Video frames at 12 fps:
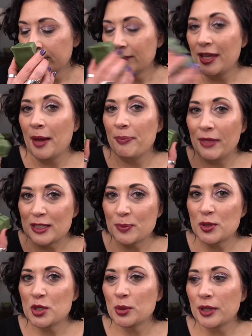Yep, that's
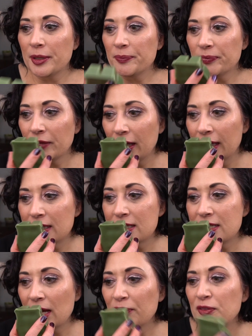patchouli. It's
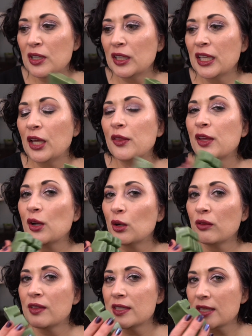definitely on the
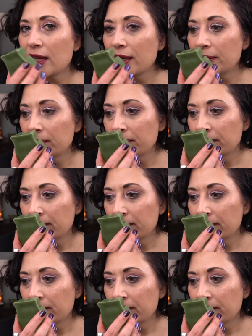earthy side,